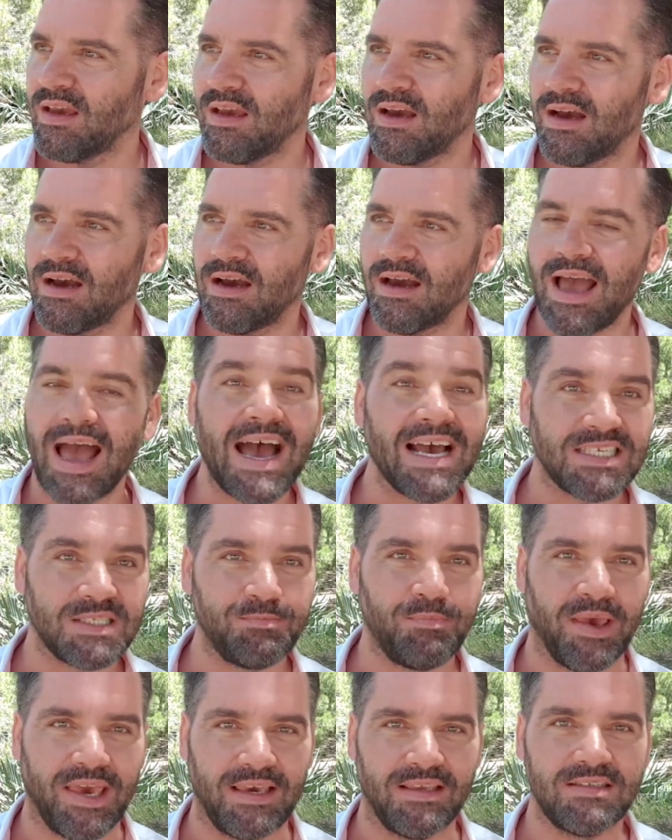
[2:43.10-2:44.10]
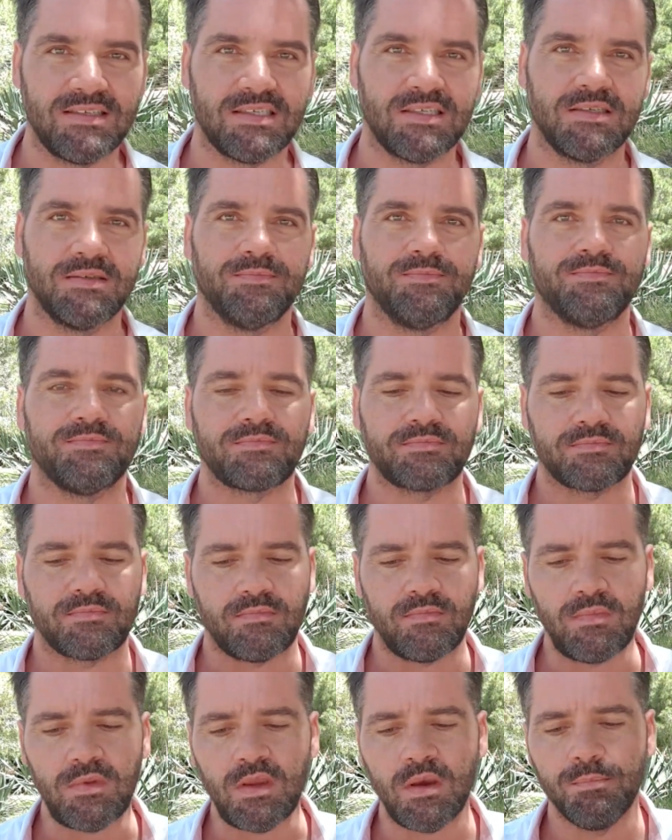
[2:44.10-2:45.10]
aspects.
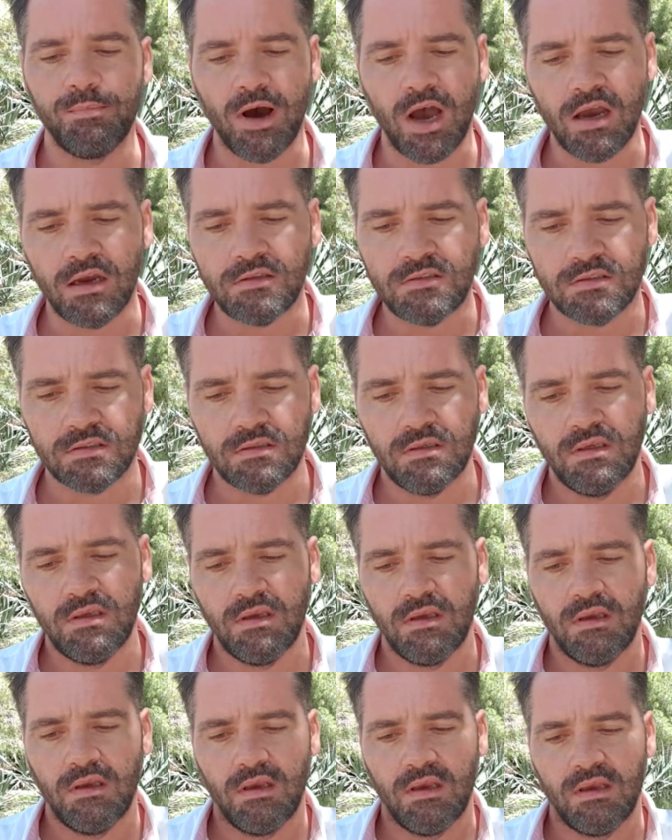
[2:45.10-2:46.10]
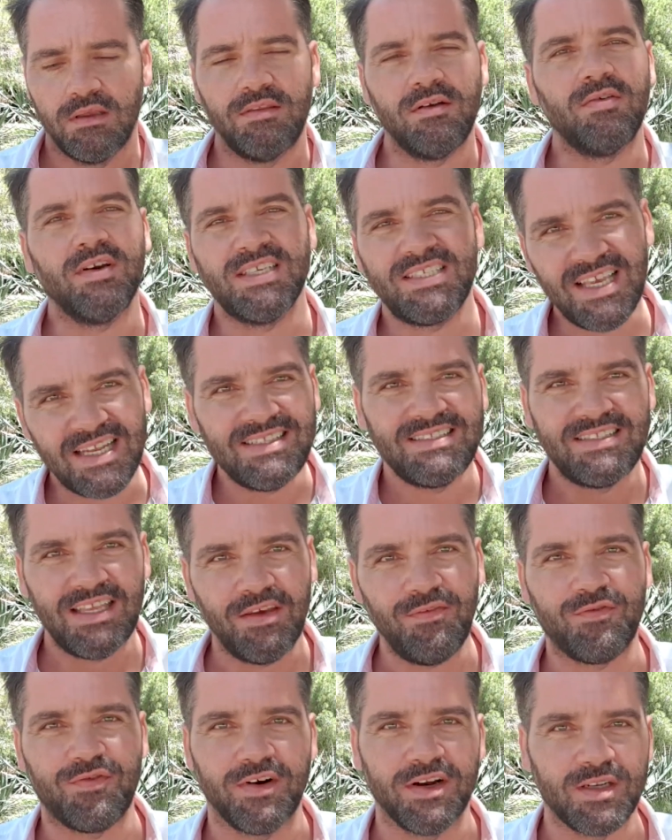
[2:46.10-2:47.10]
But there is a
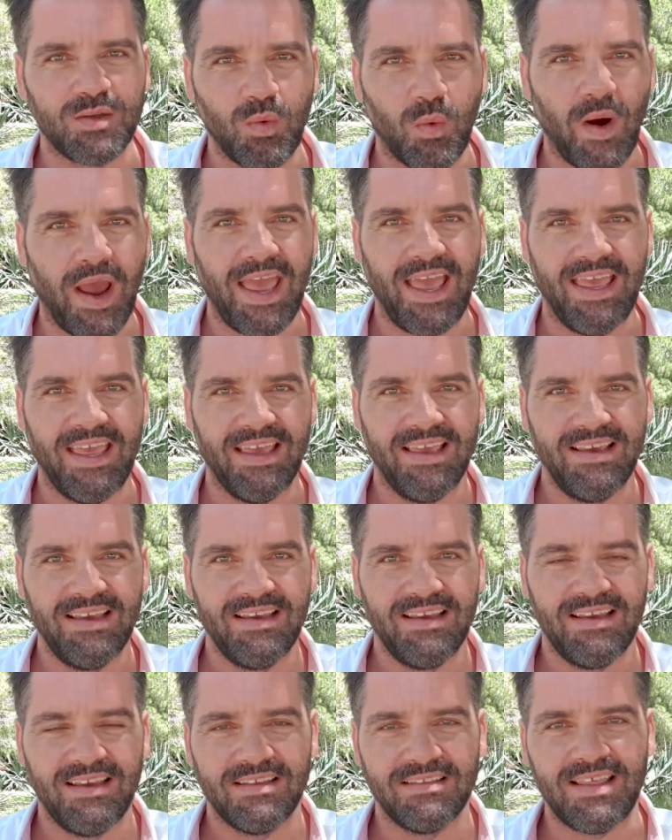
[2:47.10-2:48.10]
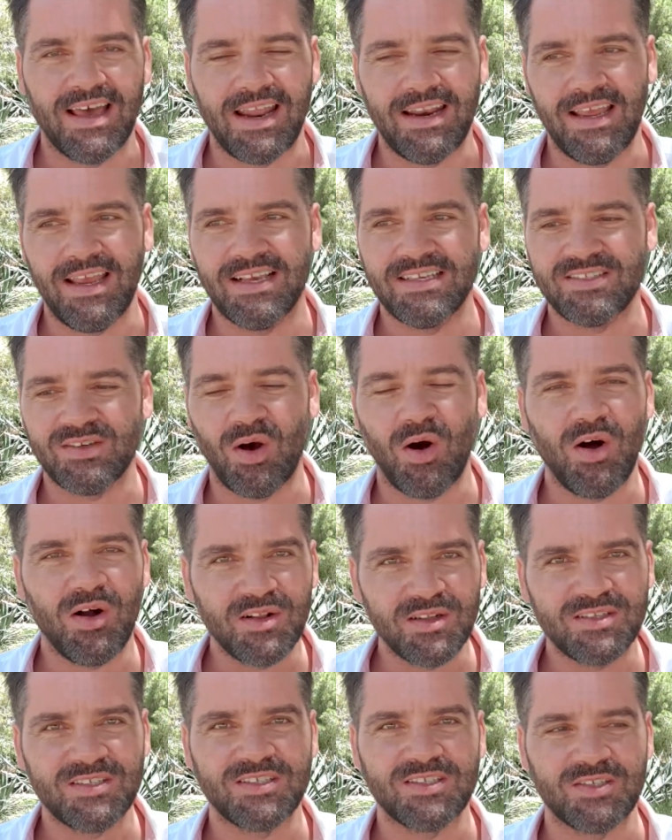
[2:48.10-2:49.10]
different way that is
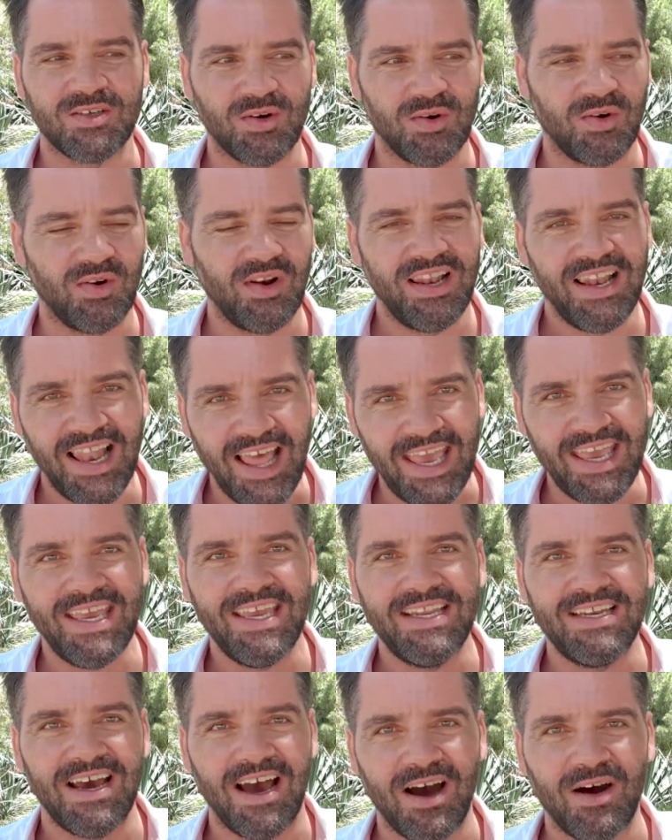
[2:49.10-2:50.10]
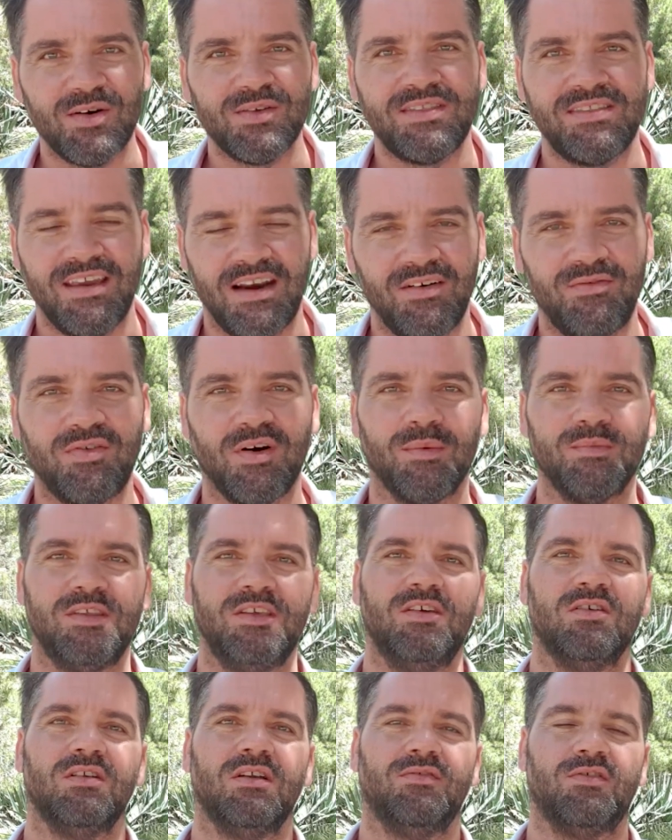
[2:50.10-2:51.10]
also laid out there from the
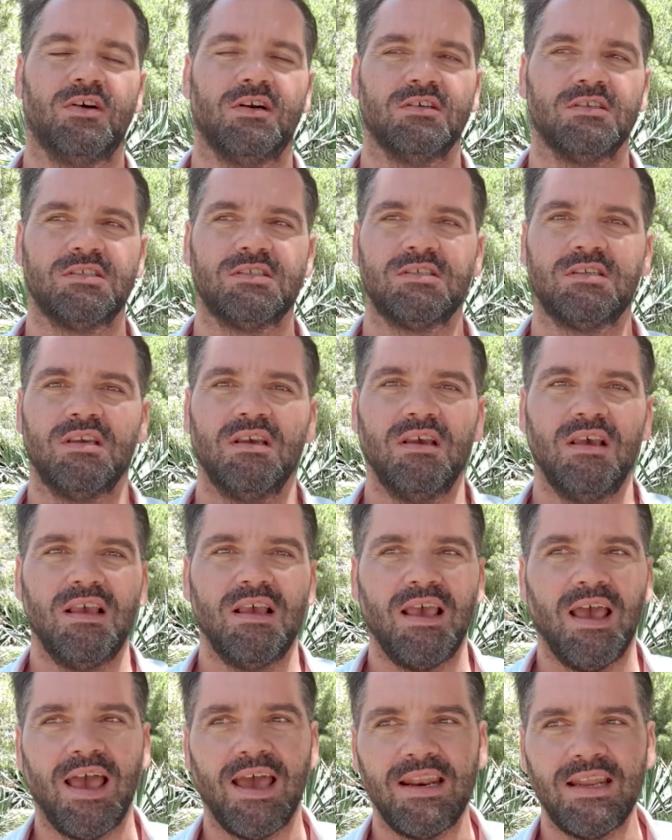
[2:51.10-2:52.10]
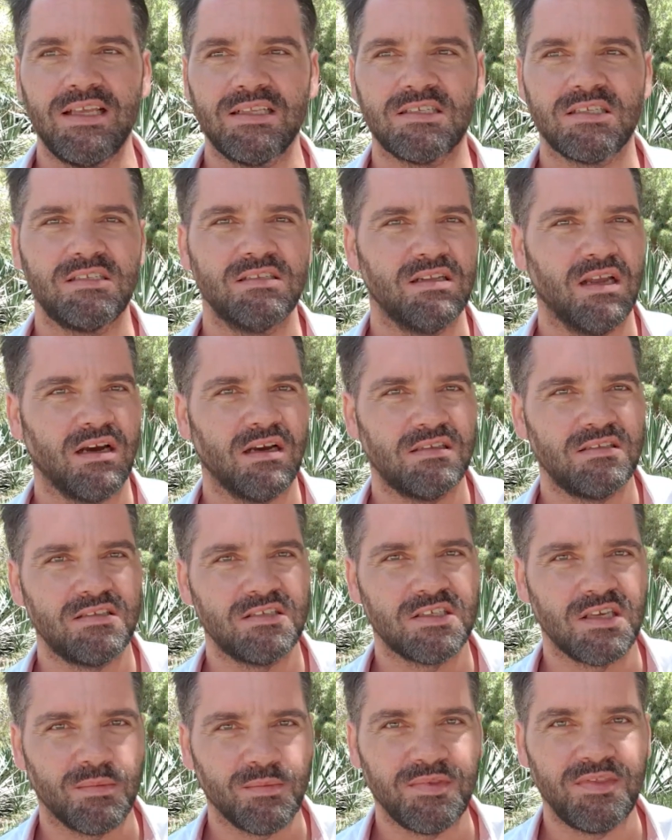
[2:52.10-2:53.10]
universe, and it's not
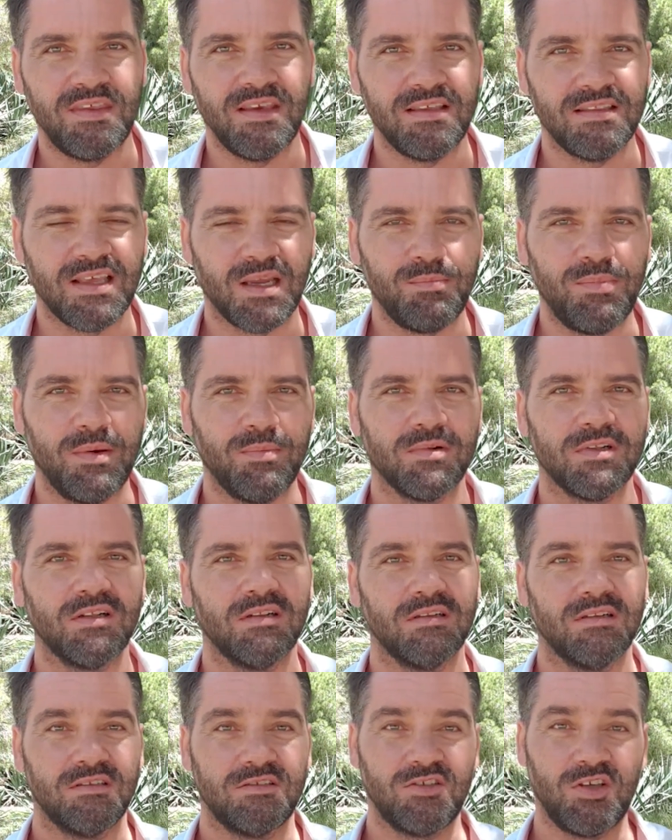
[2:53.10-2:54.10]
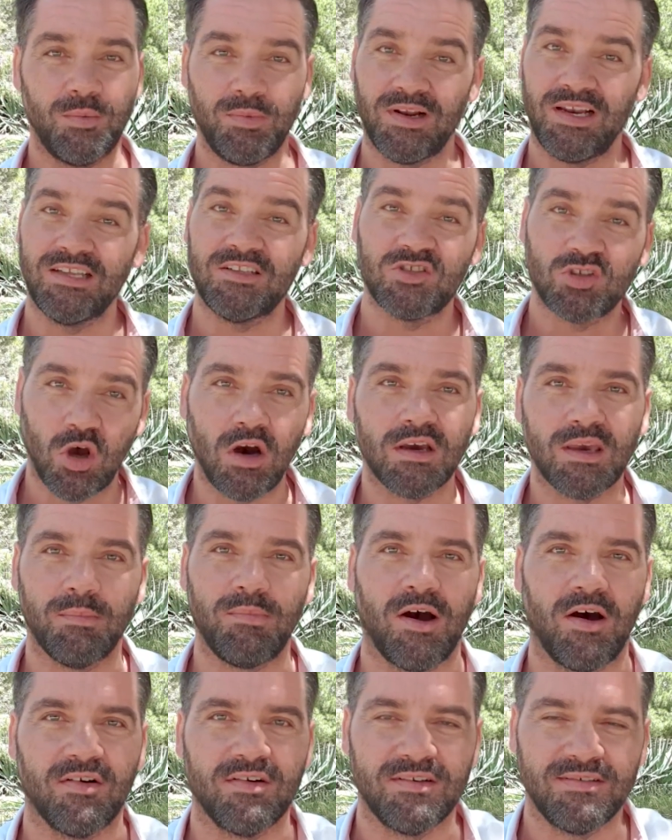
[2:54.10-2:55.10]
something that people typically talk
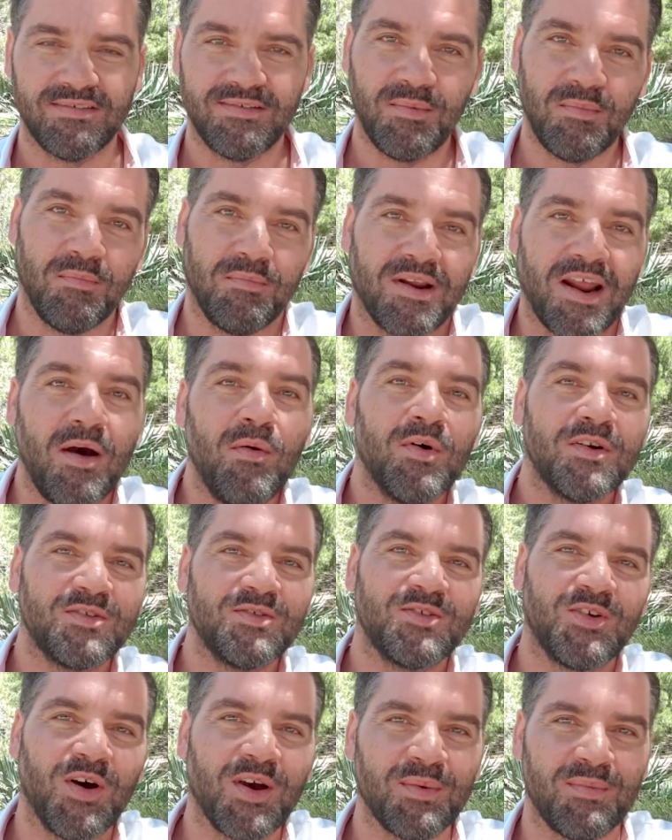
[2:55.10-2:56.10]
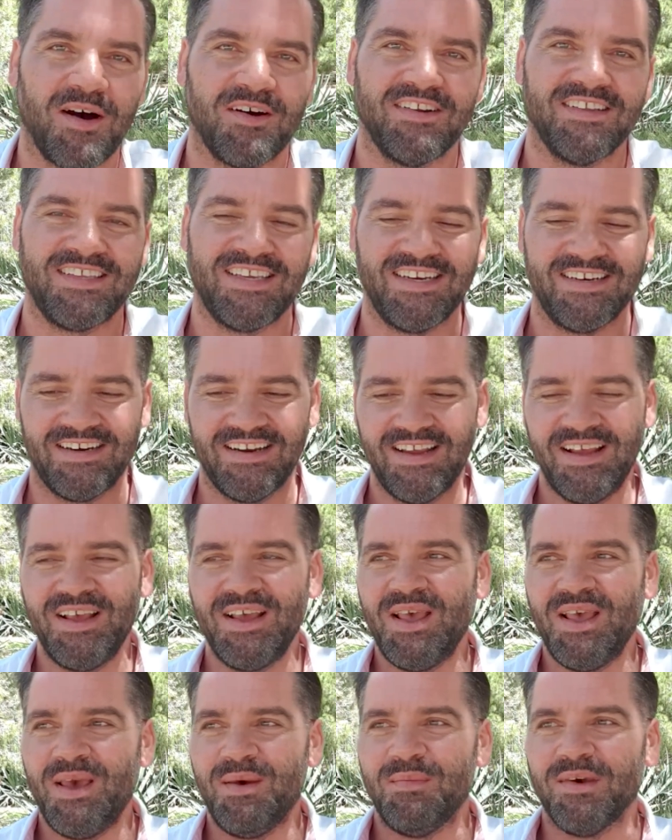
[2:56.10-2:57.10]
about, but I want to talk about it here,
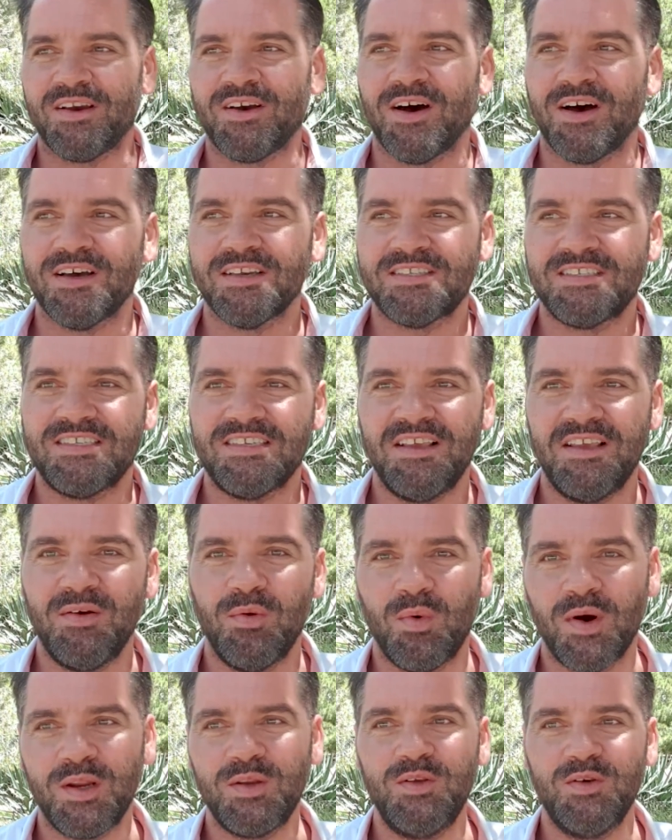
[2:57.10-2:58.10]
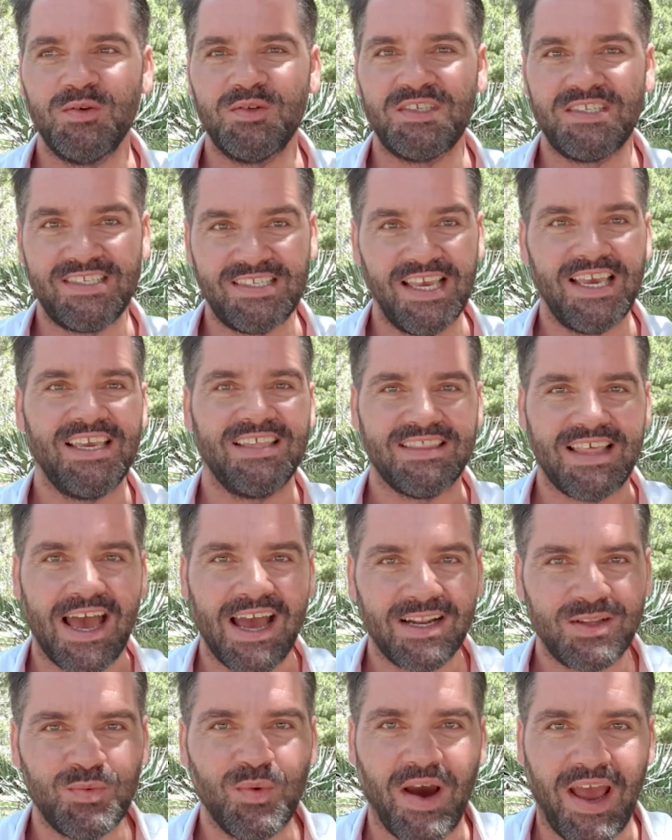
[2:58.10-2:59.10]
because when you see
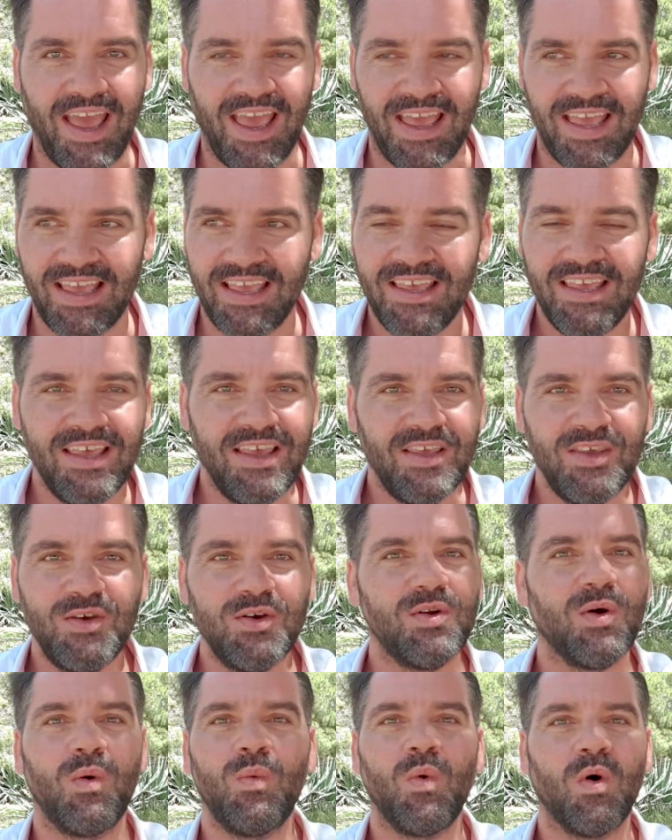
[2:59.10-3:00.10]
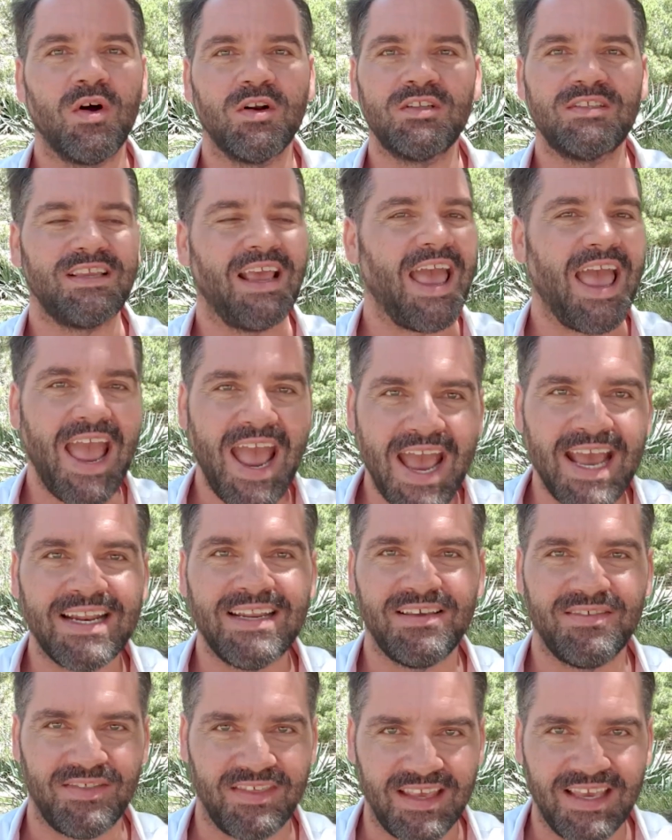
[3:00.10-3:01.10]
that way, you don't want
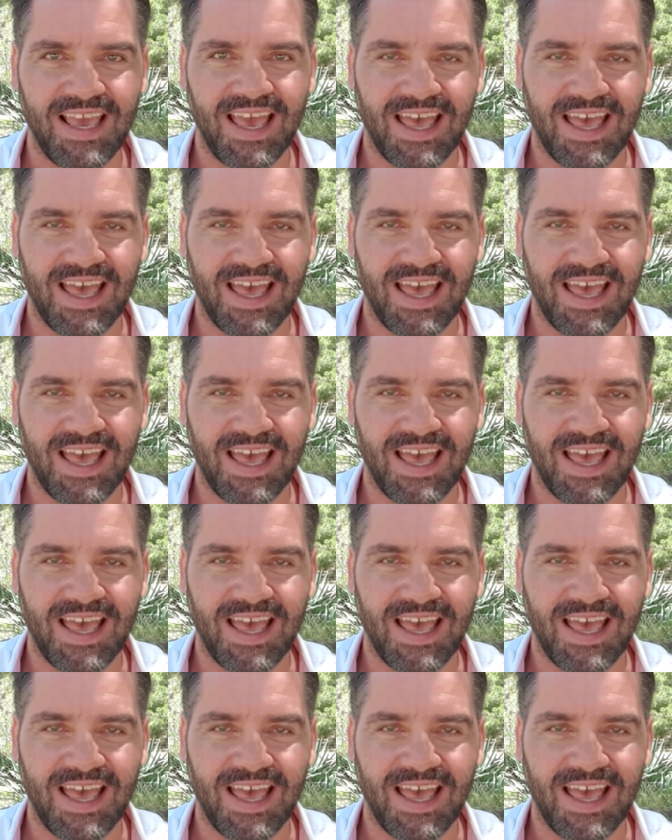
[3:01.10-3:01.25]
anything